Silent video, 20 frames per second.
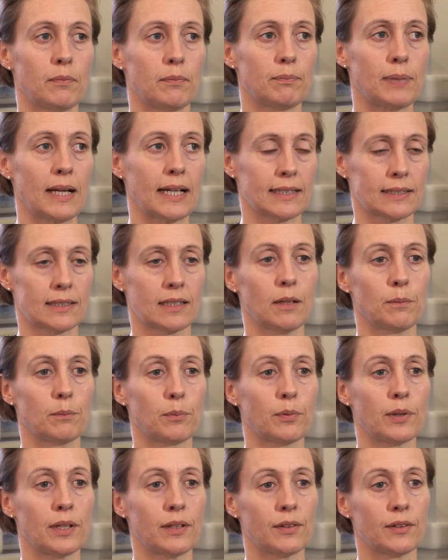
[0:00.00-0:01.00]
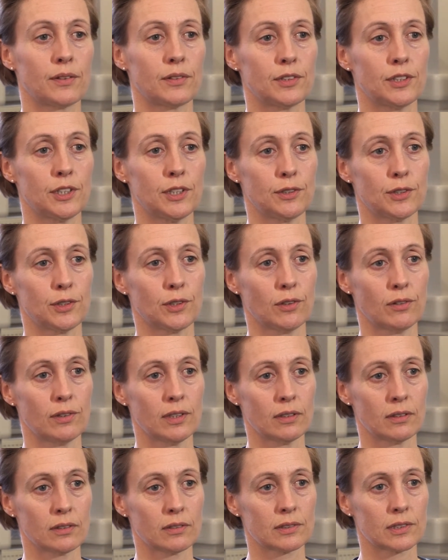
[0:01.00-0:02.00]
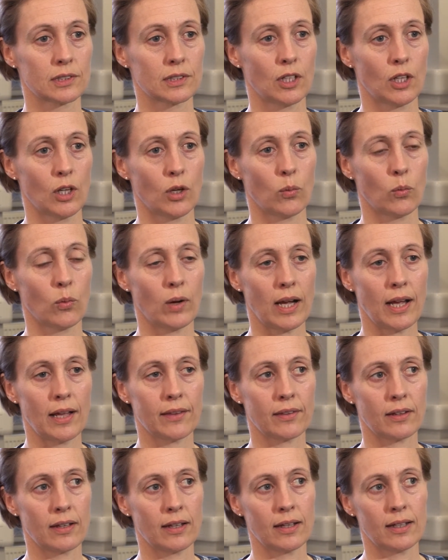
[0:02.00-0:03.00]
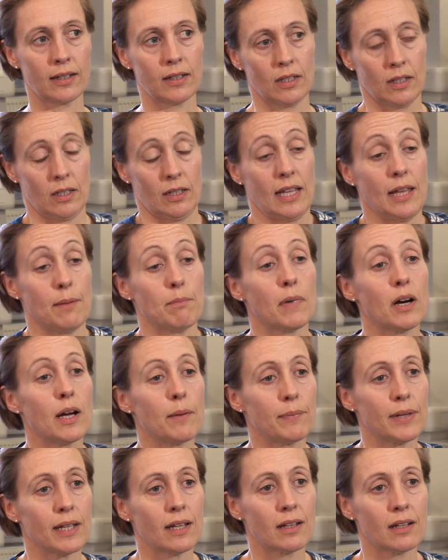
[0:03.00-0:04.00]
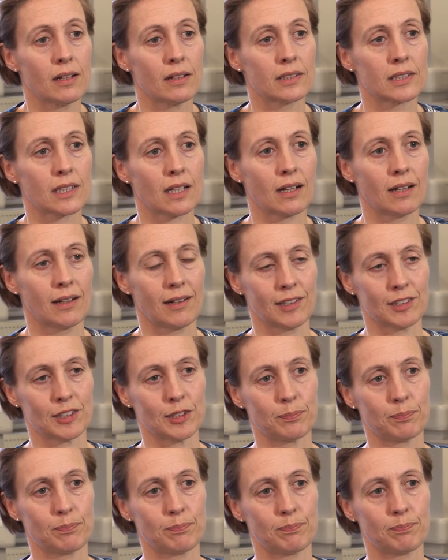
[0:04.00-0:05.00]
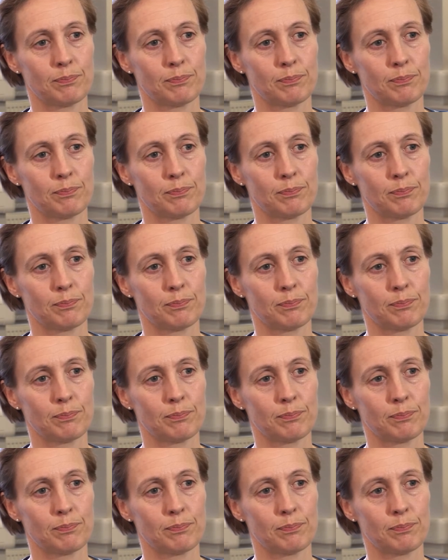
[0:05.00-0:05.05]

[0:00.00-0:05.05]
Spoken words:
backed up with tutorials where it might be a large class,